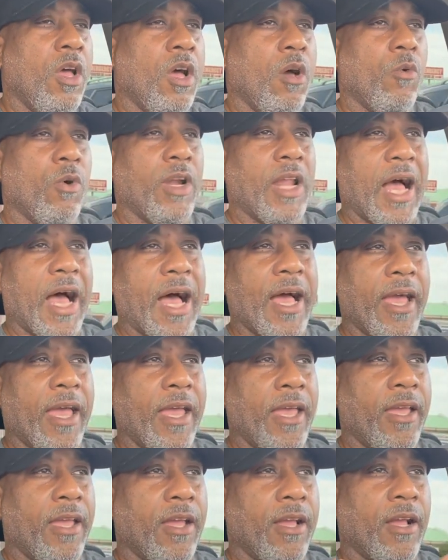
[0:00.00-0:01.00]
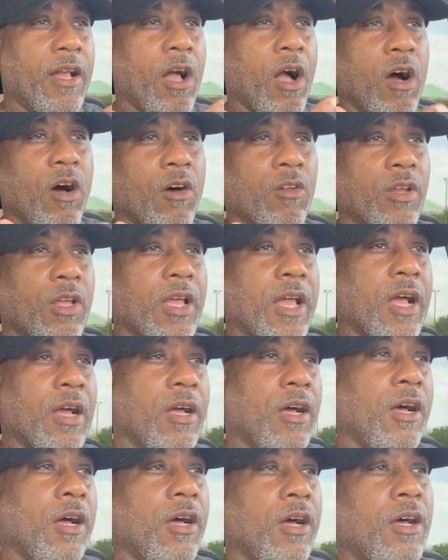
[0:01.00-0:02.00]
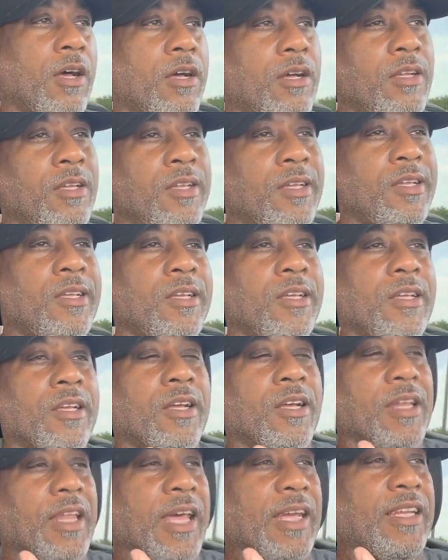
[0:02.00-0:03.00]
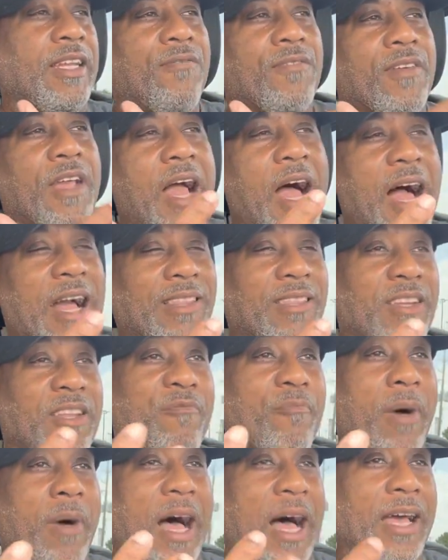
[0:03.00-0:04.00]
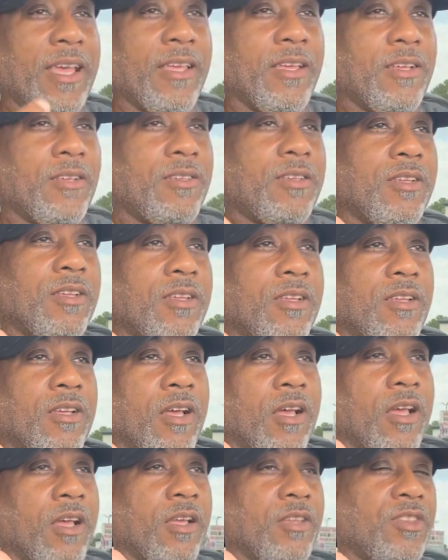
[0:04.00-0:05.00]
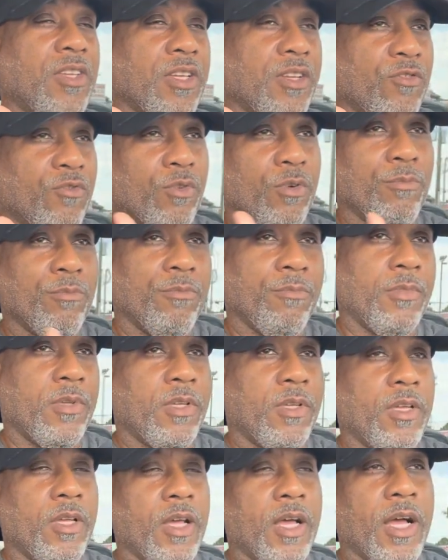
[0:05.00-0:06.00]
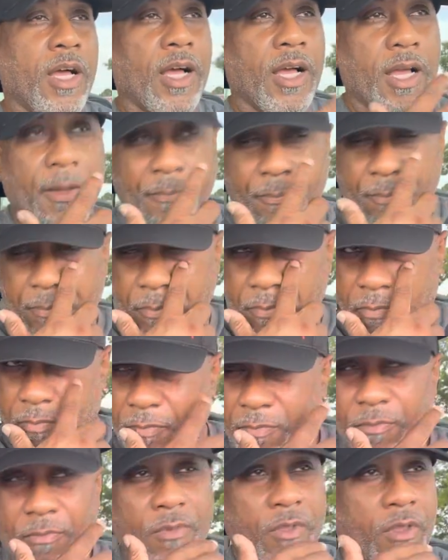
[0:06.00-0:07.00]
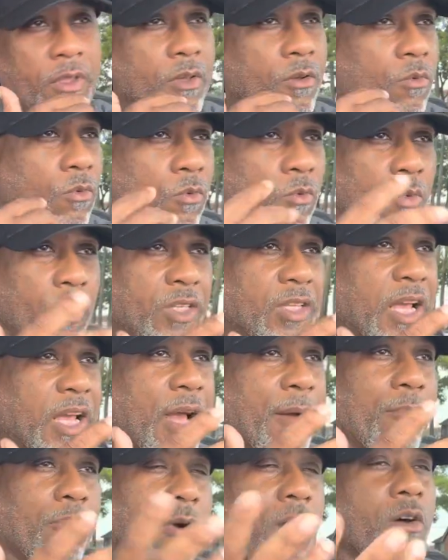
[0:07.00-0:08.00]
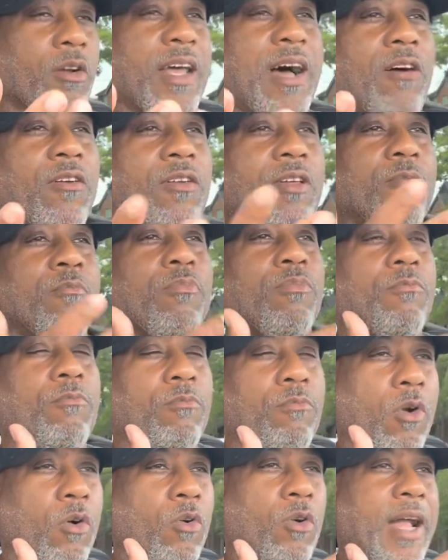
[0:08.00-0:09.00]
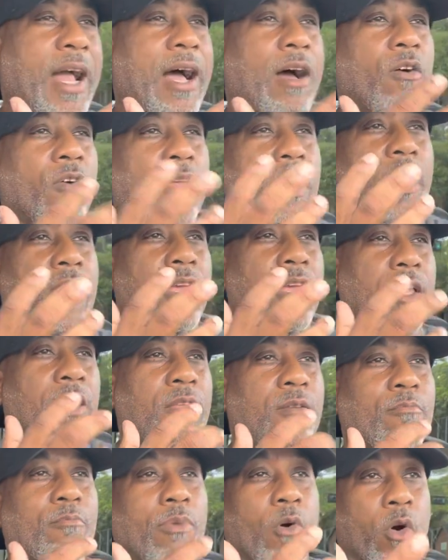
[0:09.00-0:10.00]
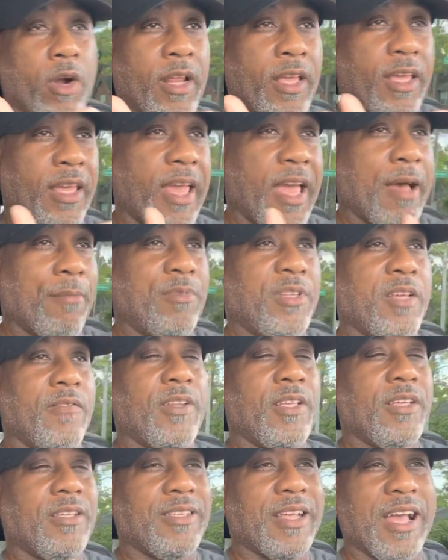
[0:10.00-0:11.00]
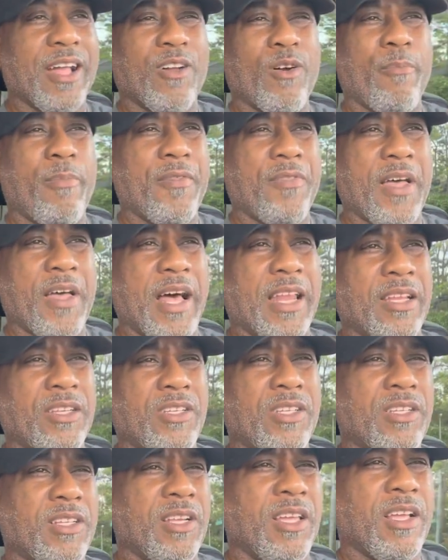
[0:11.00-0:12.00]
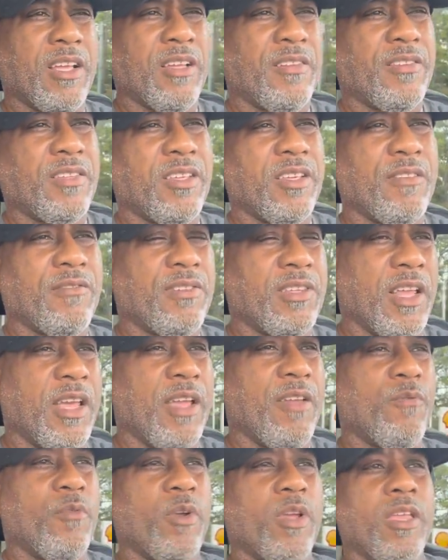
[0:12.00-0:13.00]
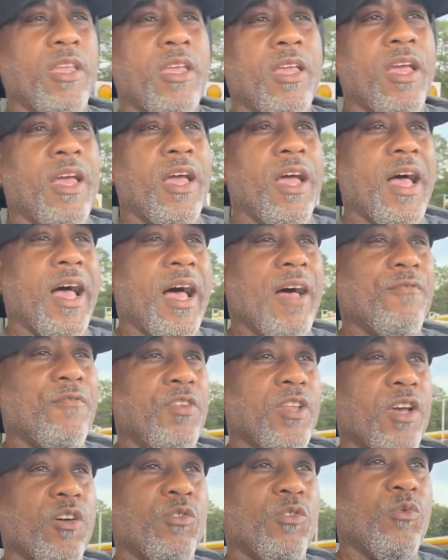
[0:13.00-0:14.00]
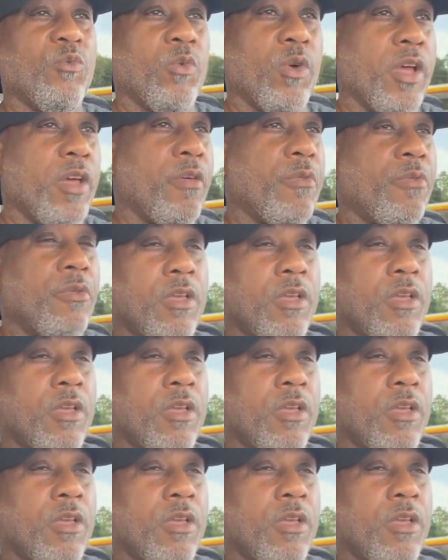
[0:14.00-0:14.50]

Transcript: what I called uh, collective cognitive bias uh, syndrome, uh, which I brought out and broke out in Born in Captivity Psychopathologies, a Legacy of Slavery. I've dealt with